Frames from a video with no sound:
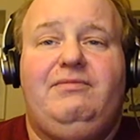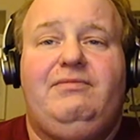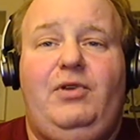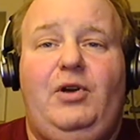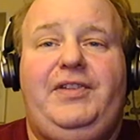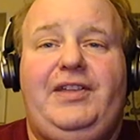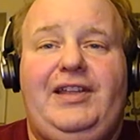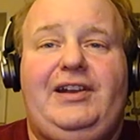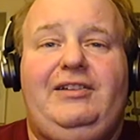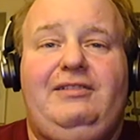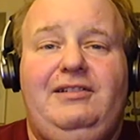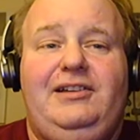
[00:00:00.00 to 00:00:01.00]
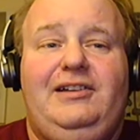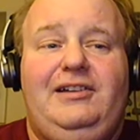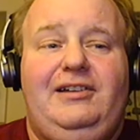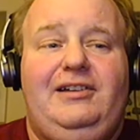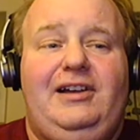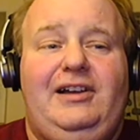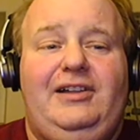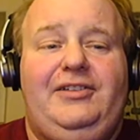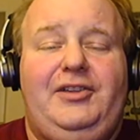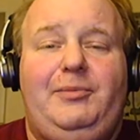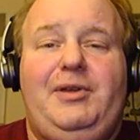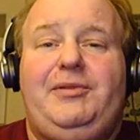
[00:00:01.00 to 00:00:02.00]
hopefully they'll
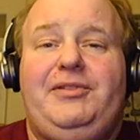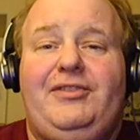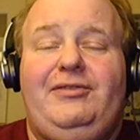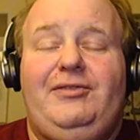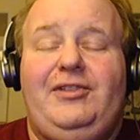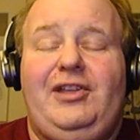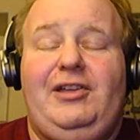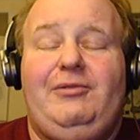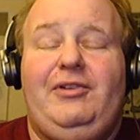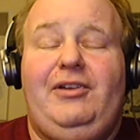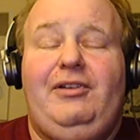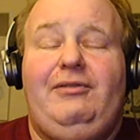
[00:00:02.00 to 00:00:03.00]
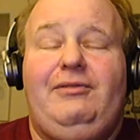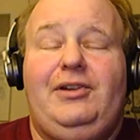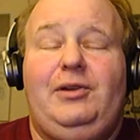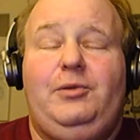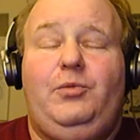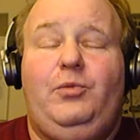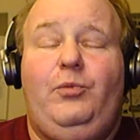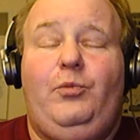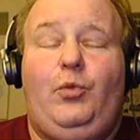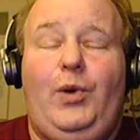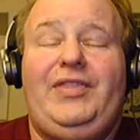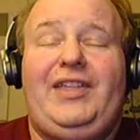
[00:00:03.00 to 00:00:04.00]
be able to
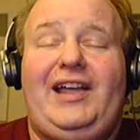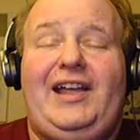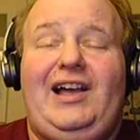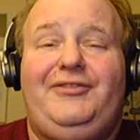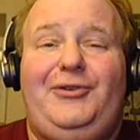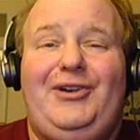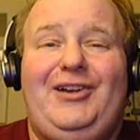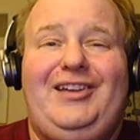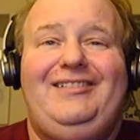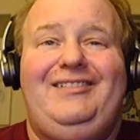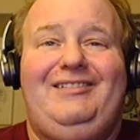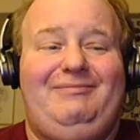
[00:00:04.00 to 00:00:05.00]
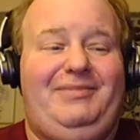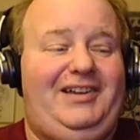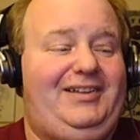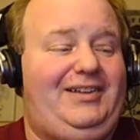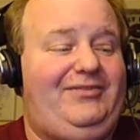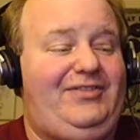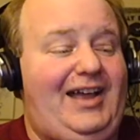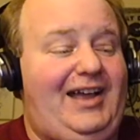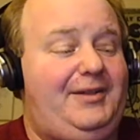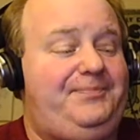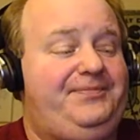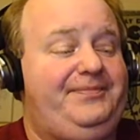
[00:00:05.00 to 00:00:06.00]
win that out for you. But if
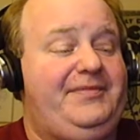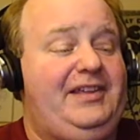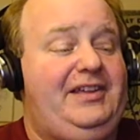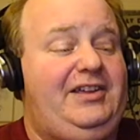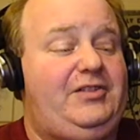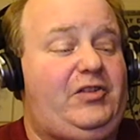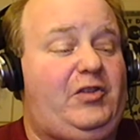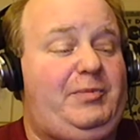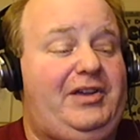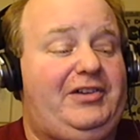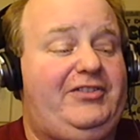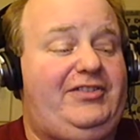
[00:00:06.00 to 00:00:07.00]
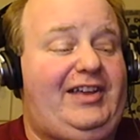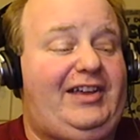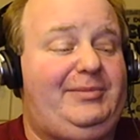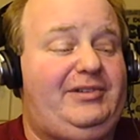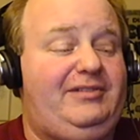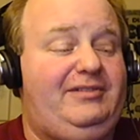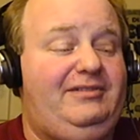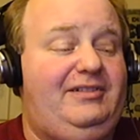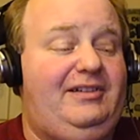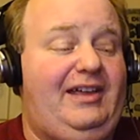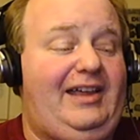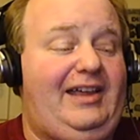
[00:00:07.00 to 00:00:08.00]
not, just be understandable
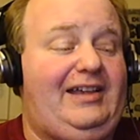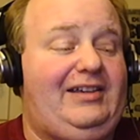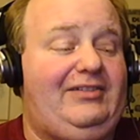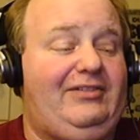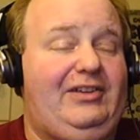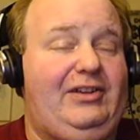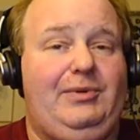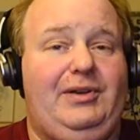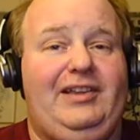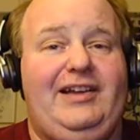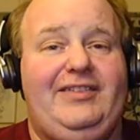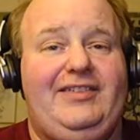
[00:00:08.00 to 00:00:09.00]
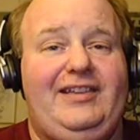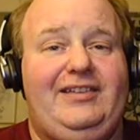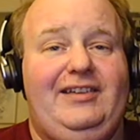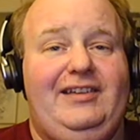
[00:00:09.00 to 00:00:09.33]
and realize that